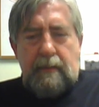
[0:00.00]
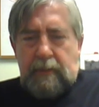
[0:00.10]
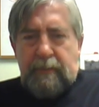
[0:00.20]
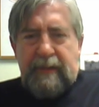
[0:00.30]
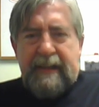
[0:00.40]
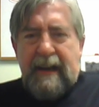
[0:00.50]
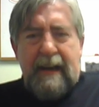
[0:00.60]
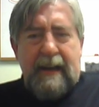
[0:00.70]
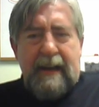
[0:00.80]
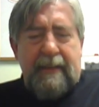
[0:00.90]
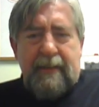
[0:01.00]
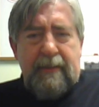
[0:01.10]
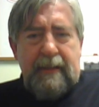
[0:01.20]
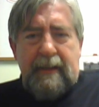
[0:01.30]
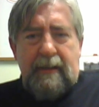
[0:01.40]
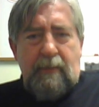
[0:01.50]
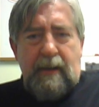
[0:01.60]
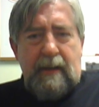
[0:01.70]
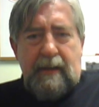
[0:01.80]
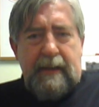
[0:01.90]
when we die, I certainly don't
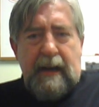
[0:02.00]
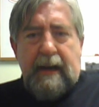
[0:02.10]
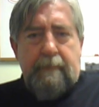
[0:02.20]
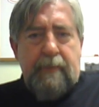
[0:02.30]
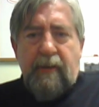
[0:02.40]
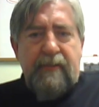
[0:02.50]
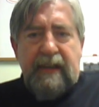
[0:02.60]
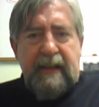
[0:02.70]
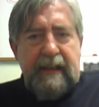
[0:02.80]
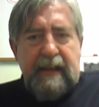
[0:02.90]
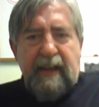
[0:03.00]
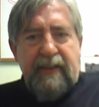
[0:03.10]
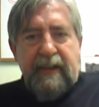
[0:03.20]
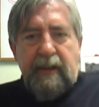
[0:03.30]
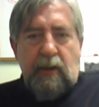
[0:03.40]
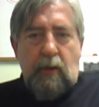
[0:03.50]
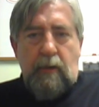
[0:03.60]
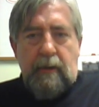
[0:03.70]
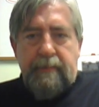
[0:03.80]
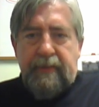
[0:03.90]
want to die a perfectly healthy
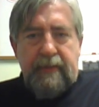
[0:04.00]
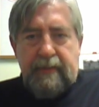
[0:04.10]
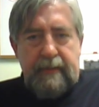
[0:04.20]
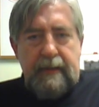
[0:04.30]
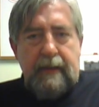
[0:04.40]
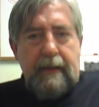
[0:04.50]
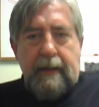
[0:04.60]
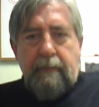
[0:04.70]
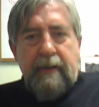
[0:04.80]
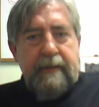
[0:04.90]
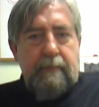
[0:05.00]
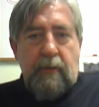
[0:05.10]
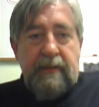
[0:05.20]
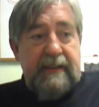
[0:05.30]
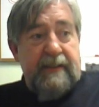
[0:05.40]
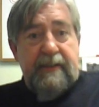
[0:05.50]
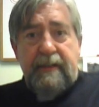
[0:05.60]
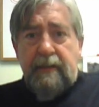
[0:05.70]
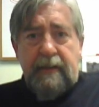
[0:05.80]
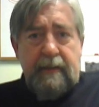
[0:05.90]
corpse. I want the
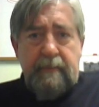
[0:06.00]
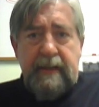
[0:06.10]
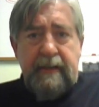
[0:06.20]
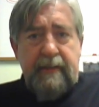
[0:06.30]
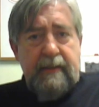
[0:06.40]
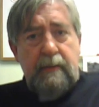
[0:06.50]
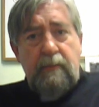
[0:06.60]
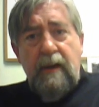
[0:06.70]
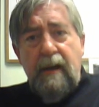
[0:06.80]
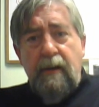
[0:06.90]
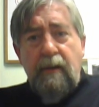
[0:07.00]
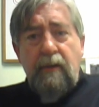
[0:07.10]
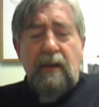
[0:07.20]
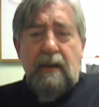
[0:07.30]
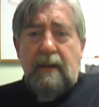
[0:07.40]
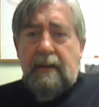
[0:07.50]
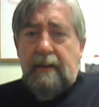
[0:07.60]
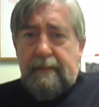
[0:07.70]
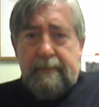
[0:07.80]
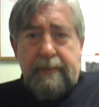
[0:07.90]
mortician to look at me and say, wow,
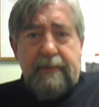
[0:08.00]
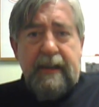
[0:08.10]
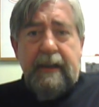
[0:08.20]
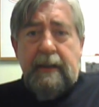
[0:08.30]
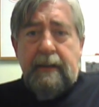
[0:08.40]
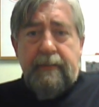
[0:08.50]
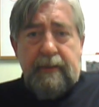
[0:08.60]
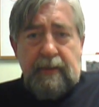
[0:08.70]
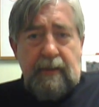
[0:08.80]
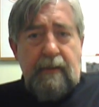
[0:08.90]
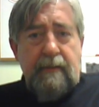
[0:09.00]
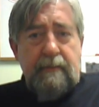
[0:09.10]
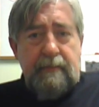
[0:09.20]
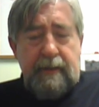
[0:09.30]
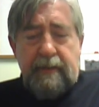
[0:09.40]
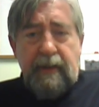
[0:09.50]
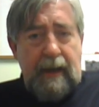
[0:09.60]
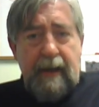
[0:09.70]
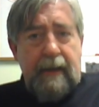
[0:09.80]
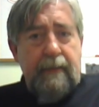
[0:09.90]
looks like he lived a long, good
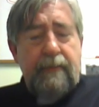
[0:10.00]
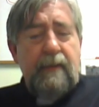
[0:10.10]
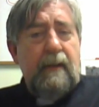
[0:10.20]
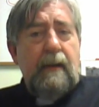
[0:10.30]
life,